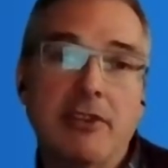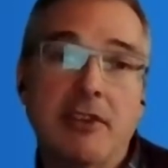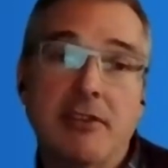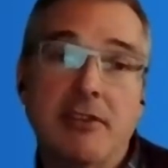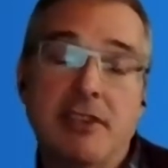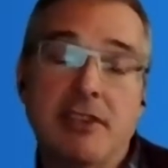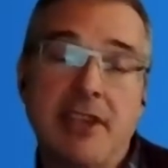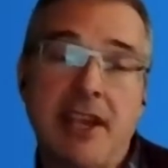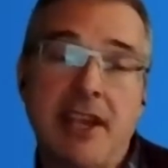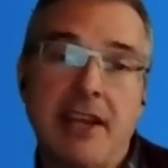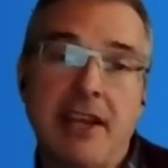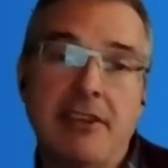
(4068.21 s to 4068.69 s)
There's
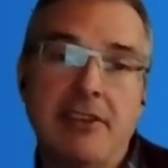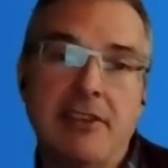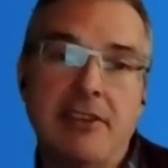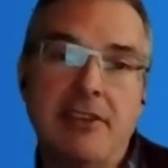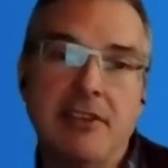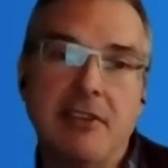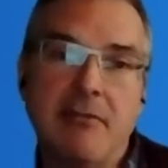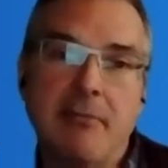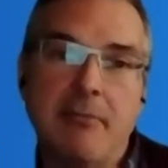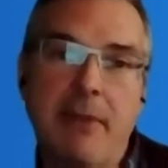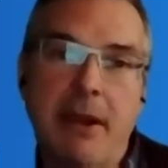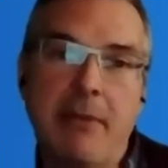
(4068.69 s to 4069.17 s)

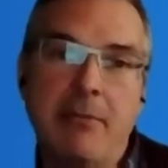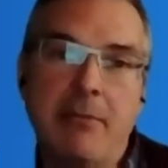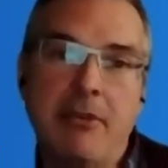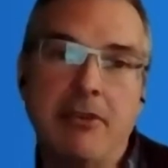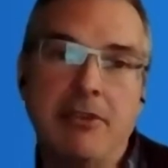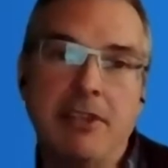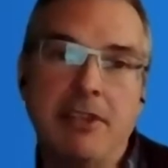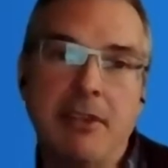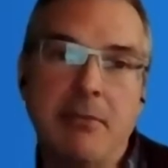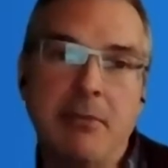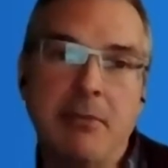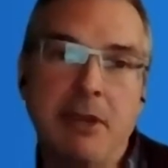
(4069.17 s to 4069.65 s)
thousands of
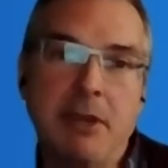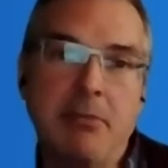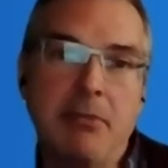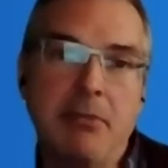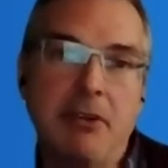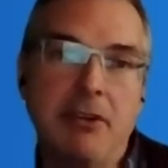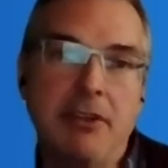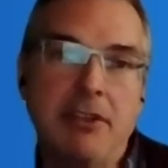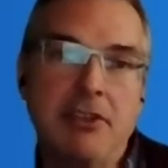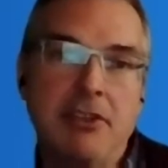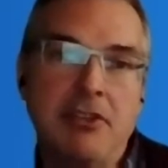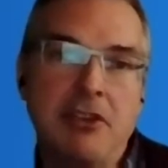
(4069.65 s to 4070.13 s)
members, and
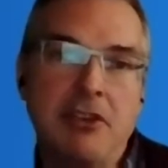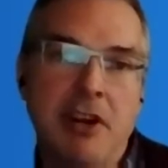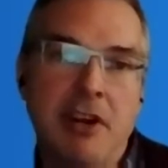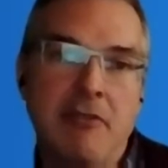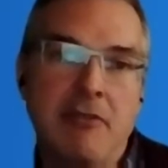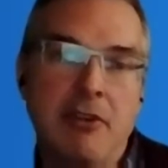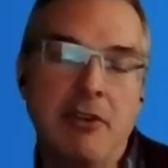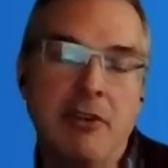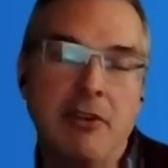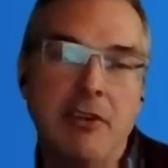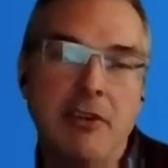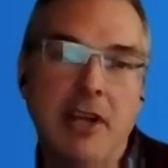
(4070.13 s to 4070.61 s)
people in
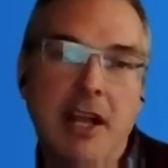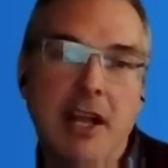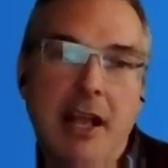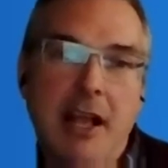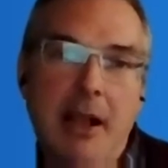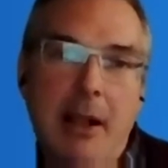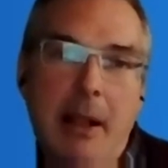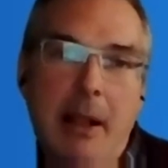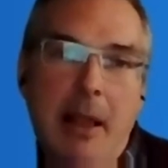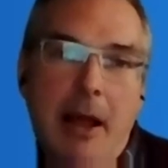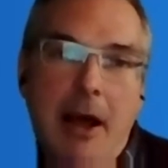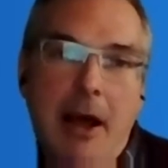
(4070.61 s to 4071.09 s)
general
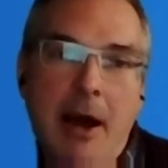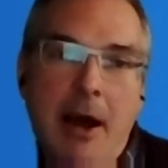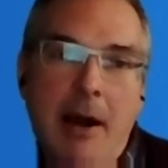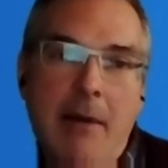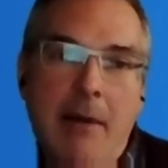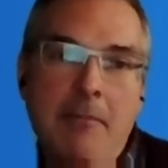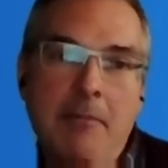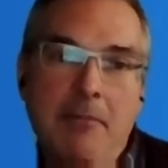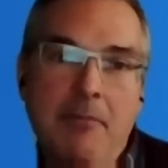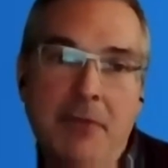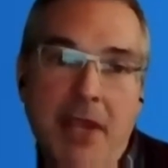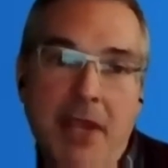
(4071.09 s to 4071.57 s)

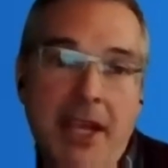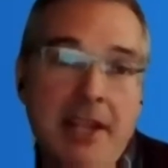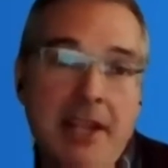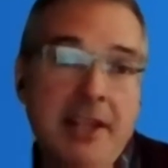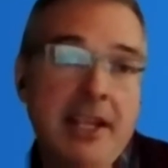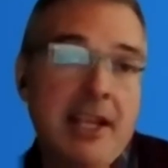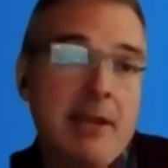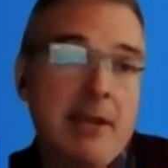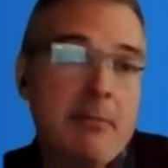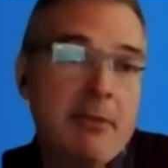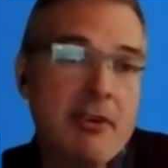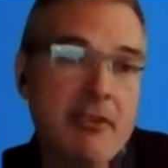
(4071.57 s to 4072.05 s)
in
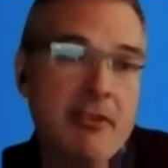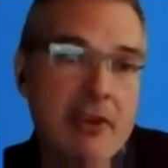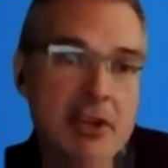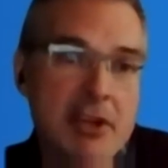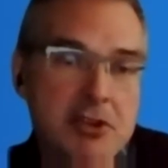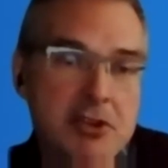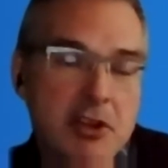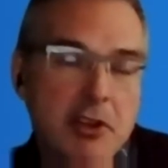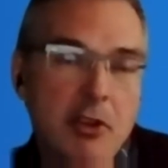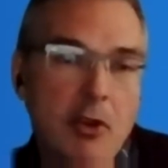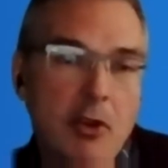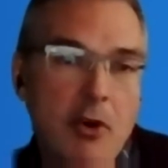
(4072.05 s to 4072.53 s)
the
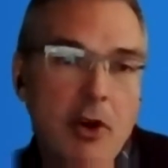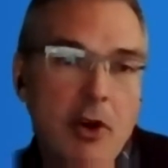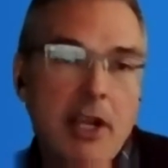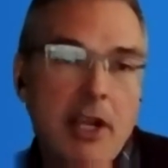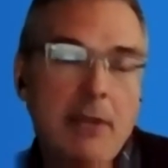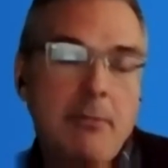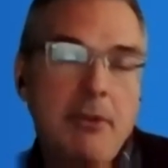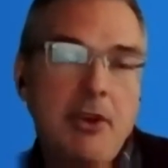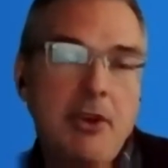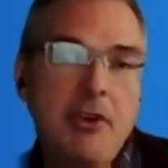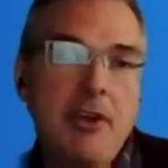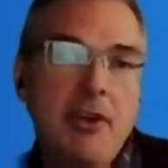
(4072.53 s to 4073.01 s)
immigration law
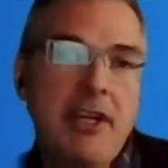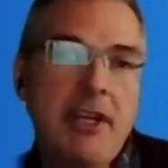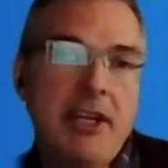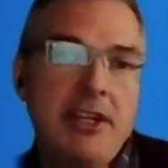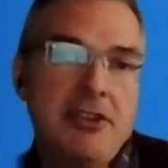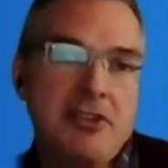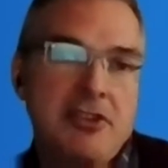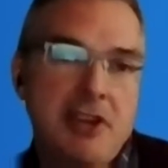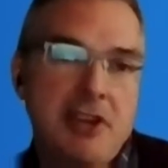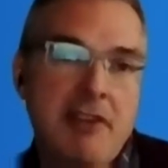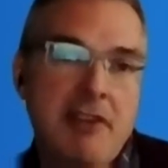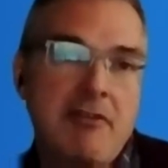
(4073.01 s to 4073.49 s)
community
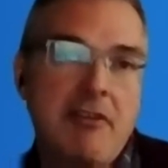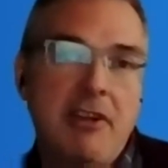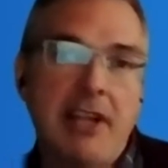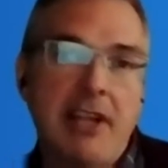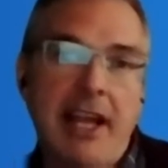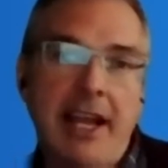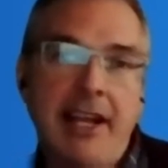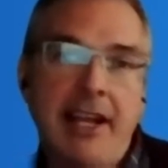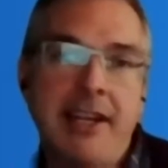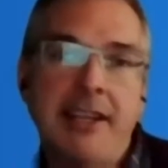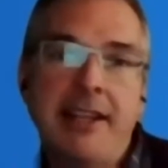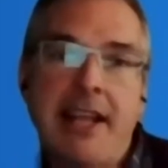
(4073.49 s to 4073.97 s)
in general,
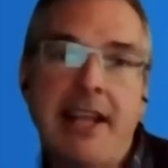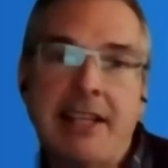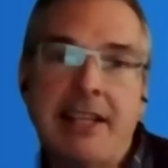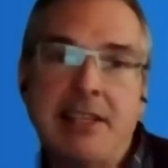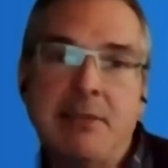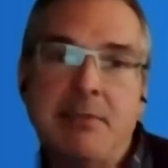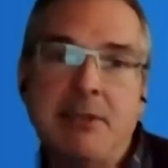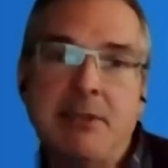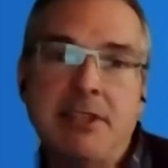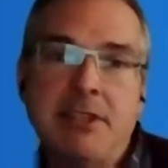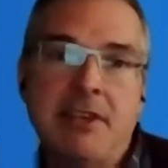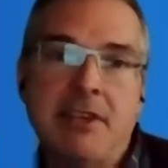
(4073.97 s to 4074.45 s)
and in that
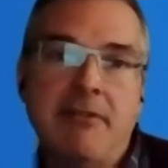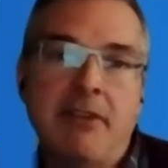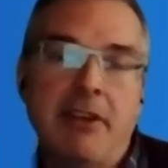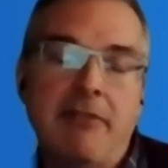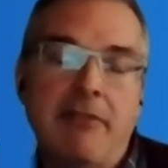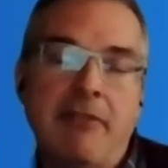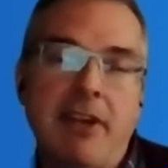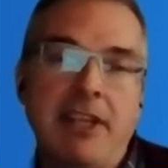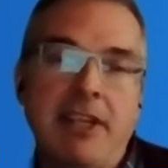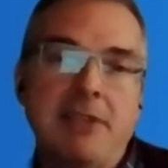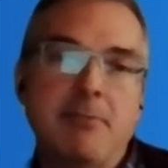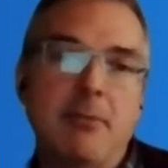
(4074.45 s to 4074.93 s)
specific
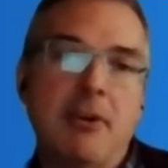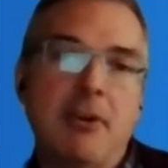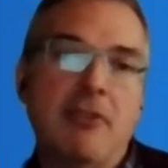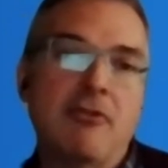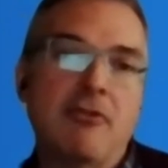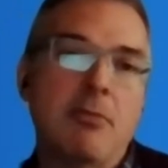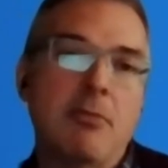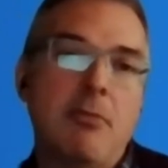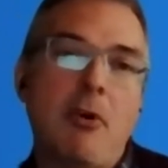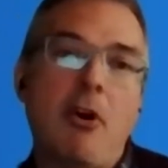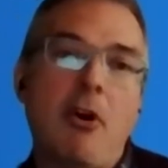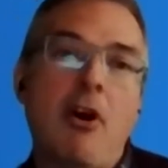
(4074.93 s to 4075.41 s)
Facebook
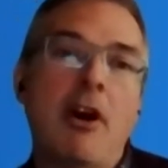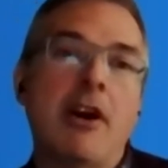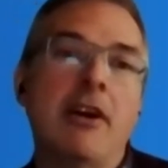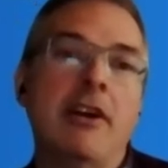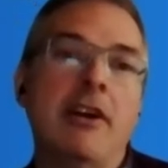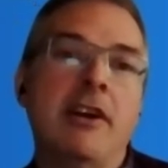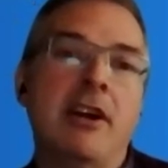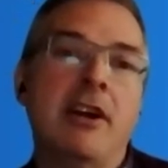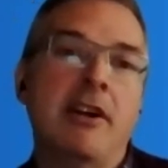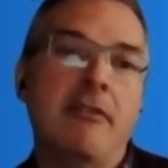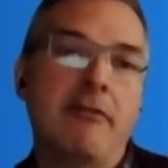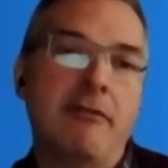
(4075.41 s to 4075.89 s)
group,
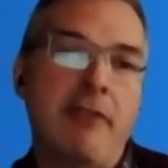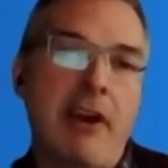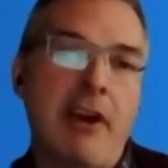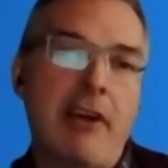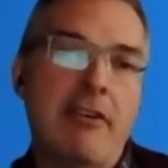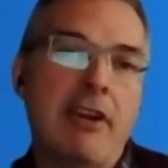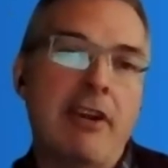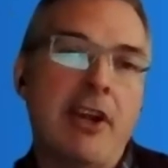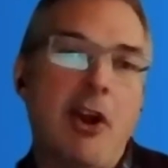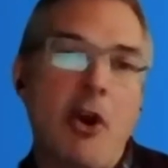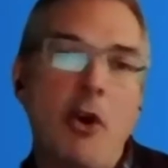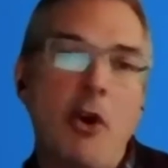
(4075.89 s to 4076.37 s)
are
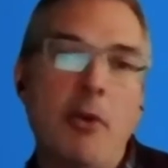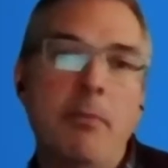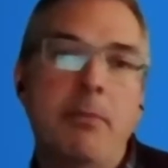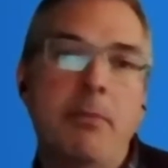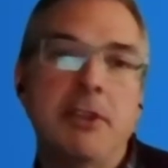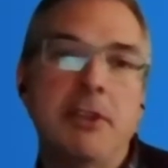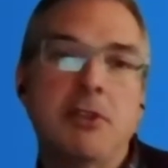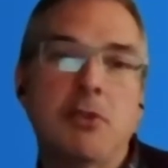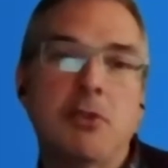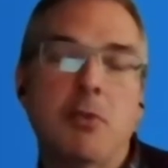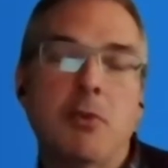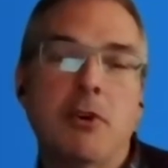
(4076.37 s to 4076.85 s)
very
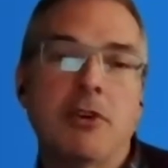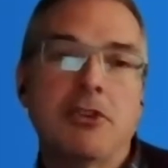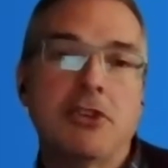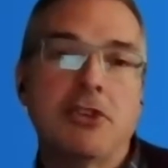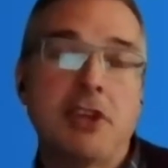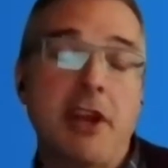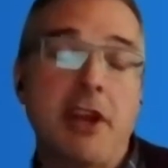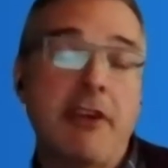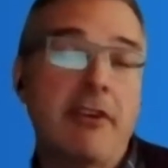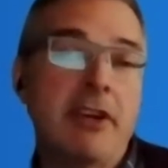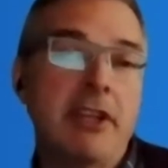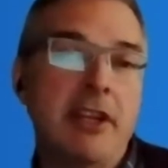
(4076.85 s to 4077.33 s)
open toward
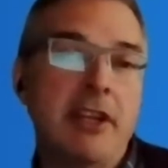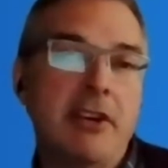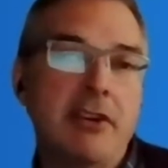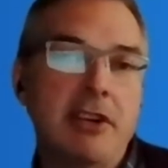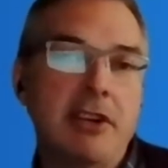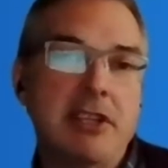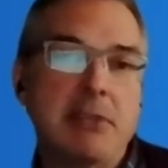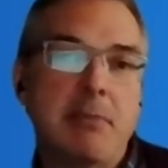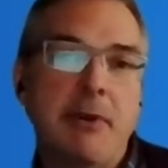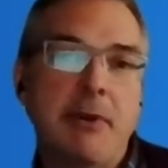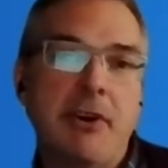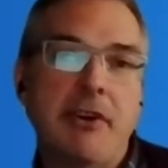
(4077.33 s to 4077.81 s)
sharing their
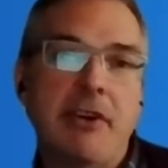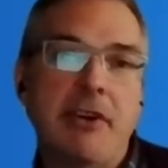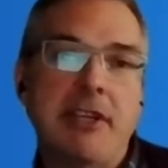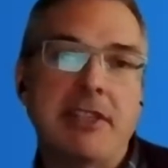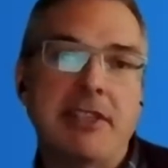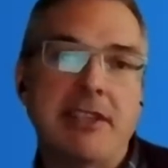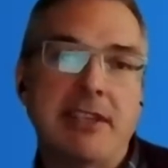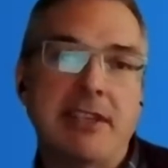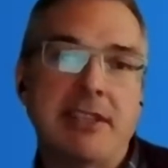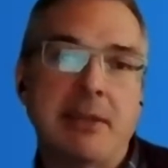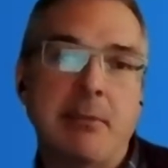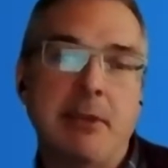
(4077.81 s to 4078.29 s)
experiences.